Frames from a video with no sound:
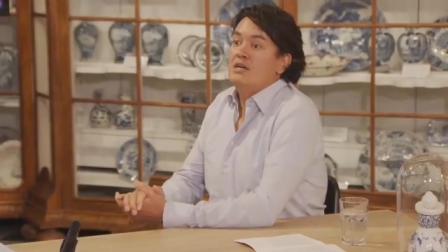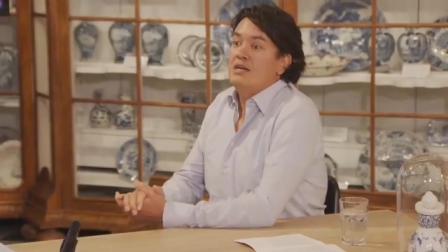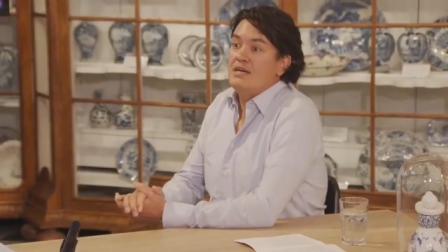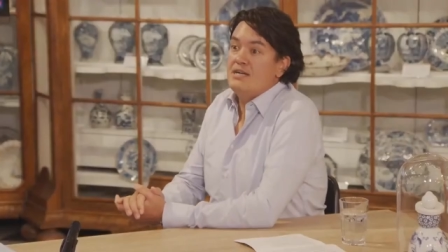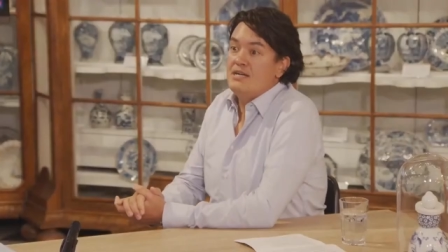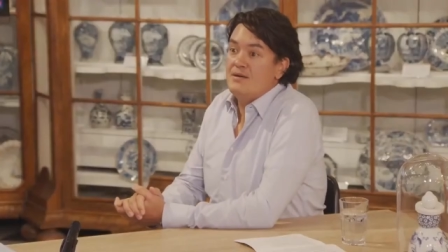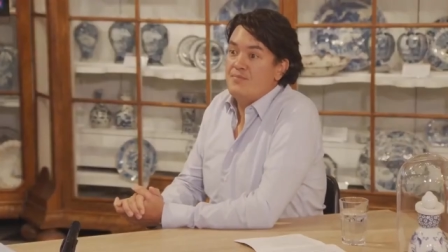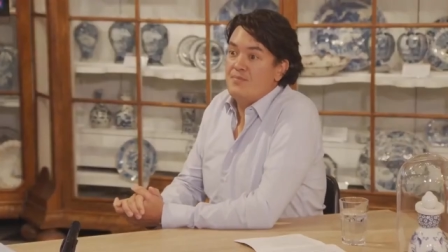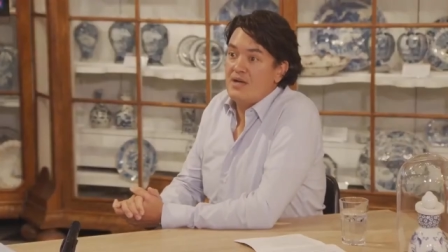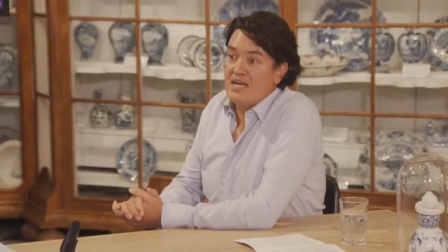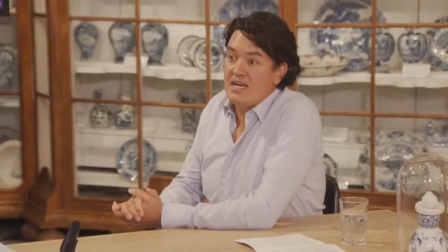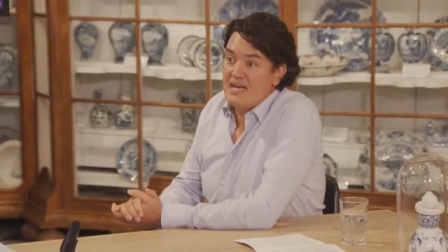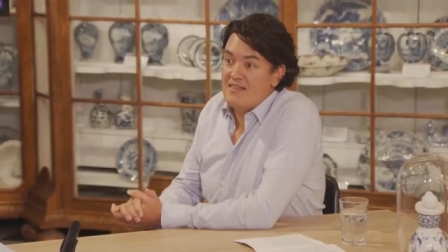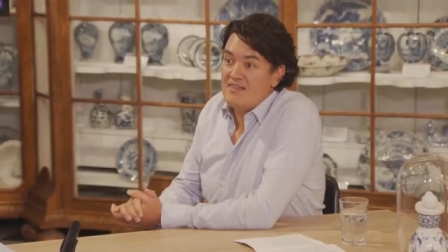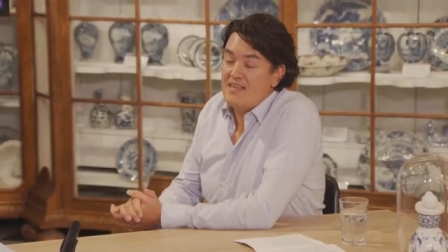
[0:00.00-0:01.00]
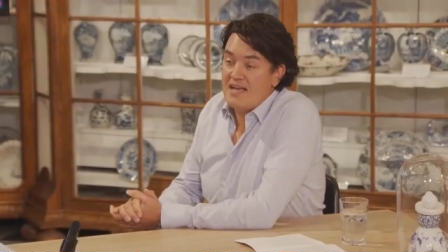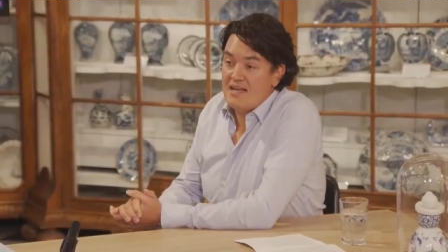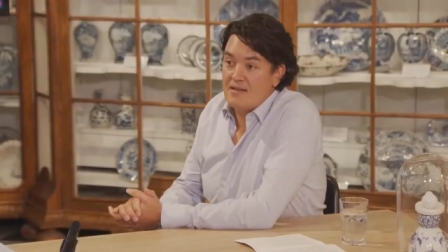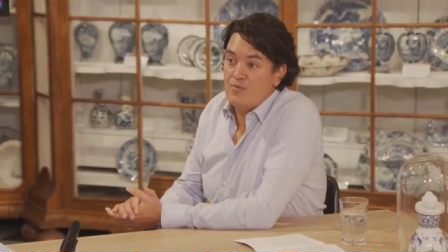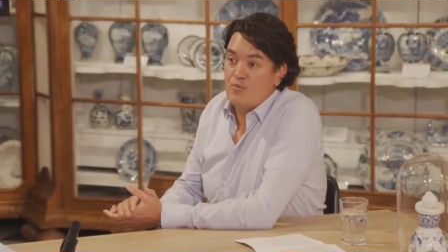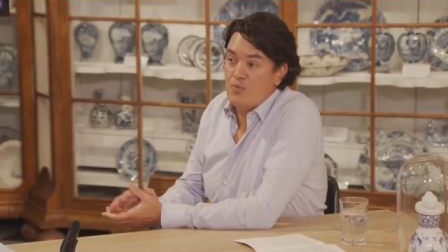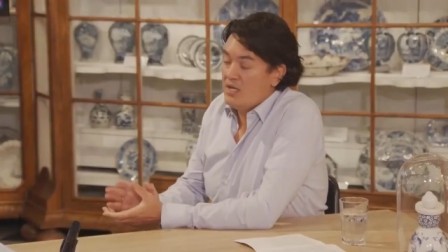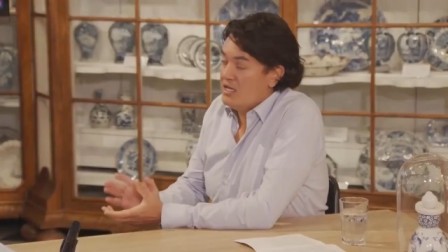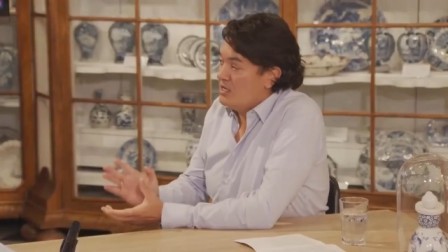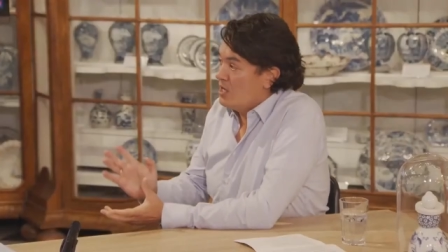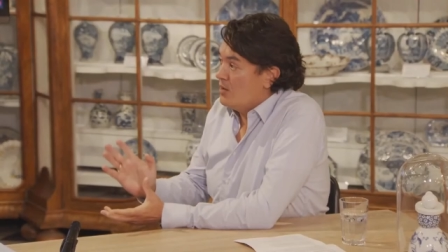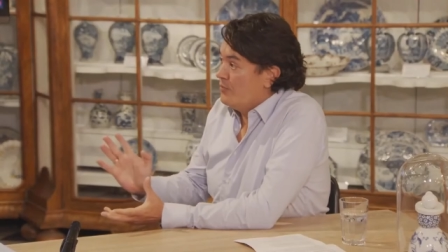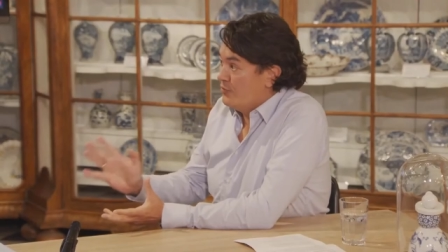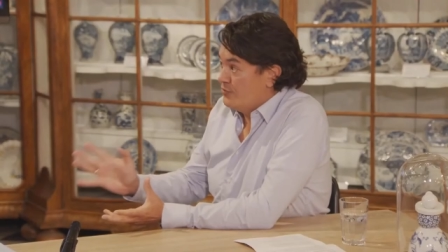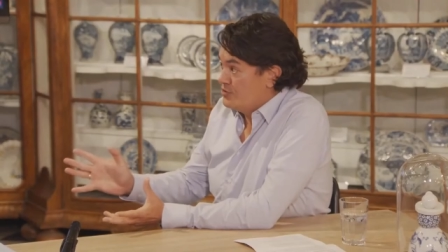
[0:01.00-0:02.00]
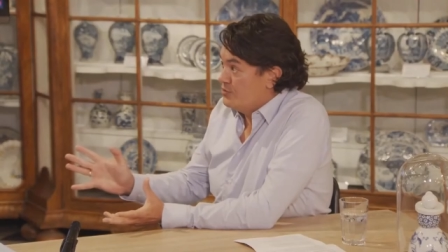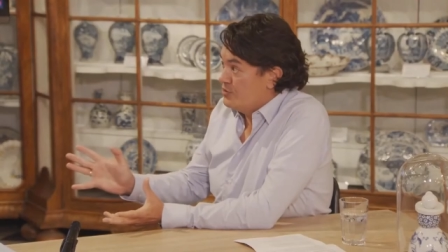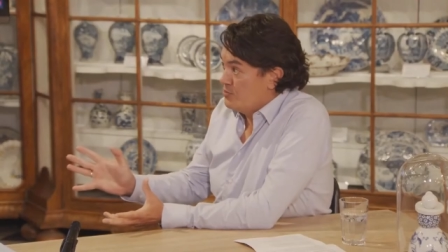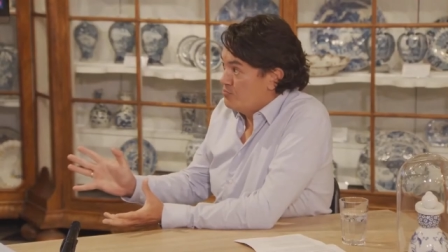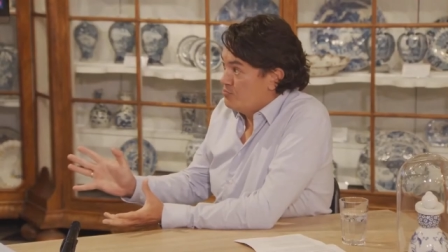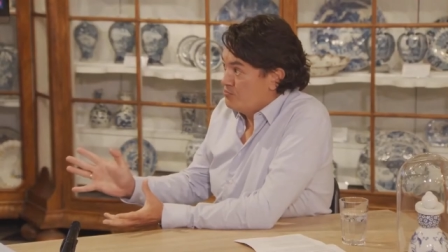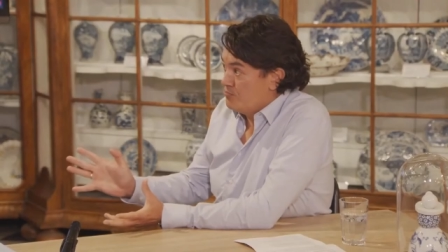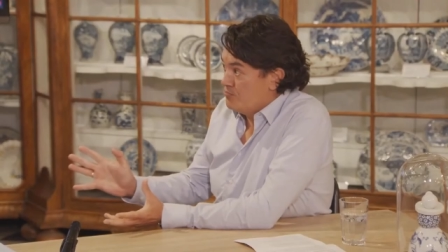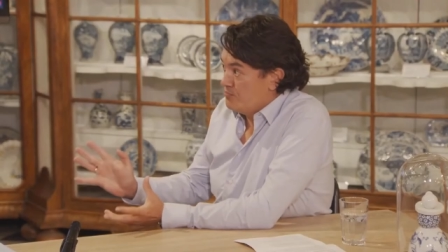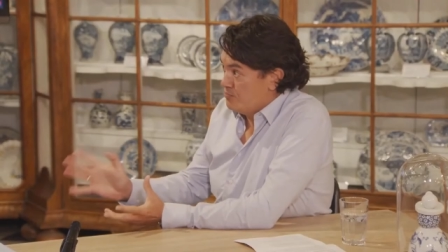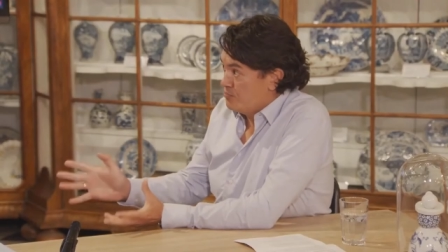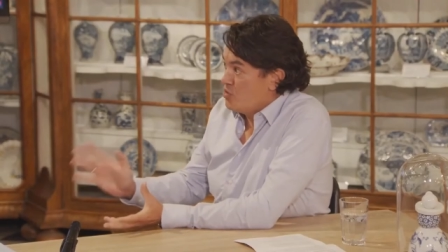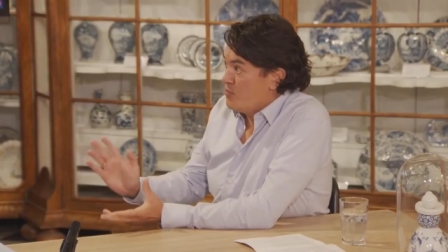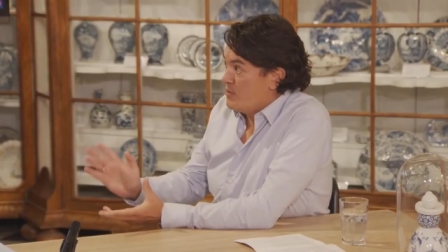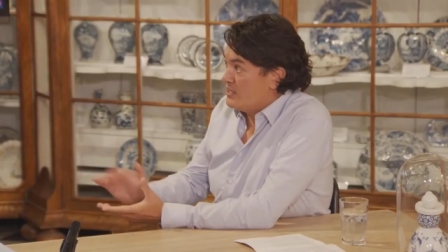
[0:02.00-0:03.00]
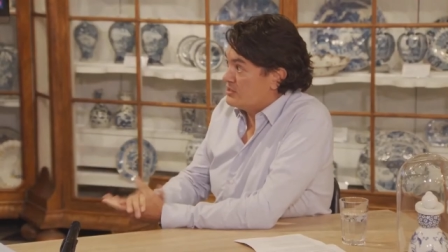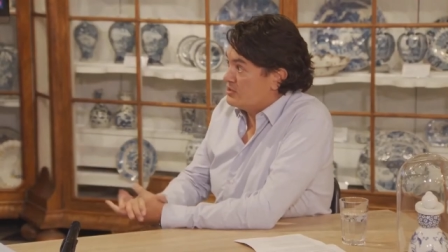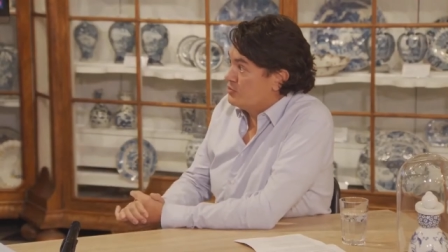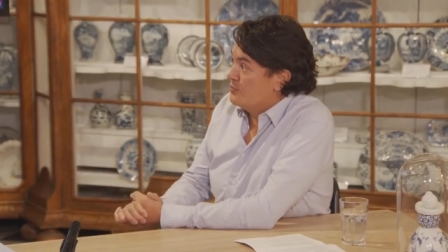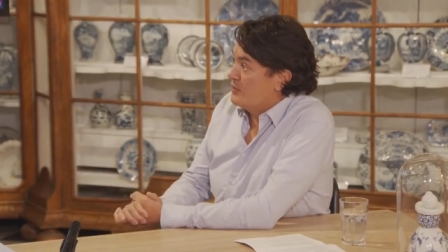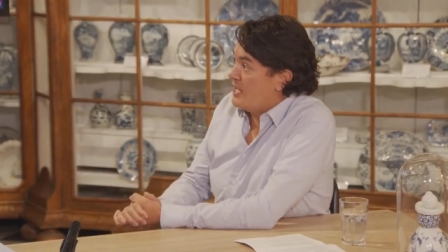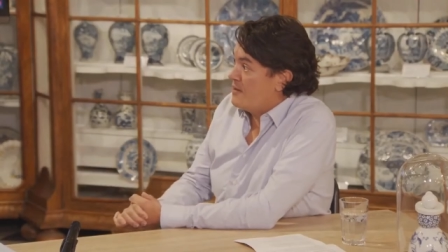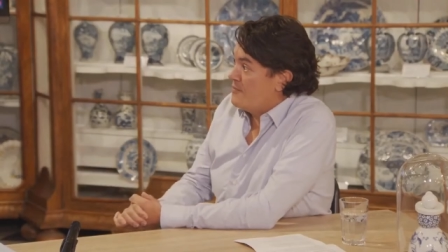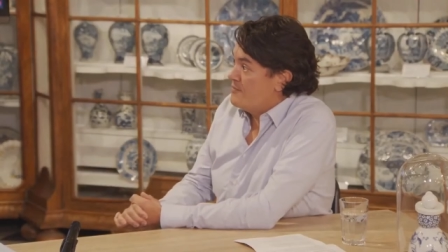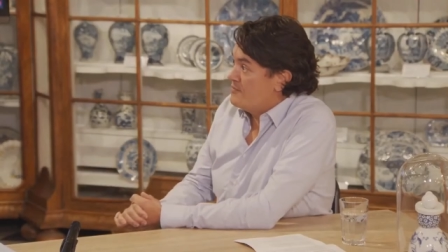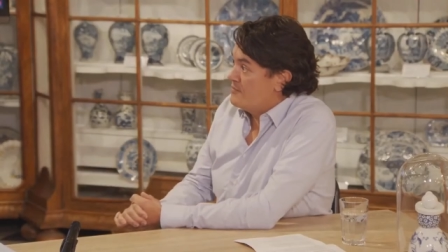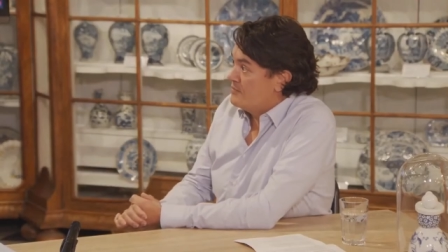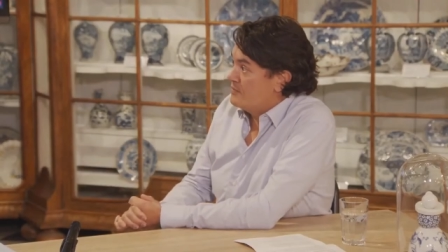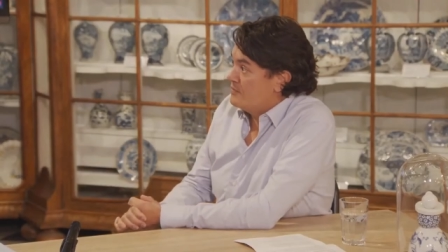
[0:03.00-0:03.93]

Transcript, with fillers: Um, and then we come to the moment suprême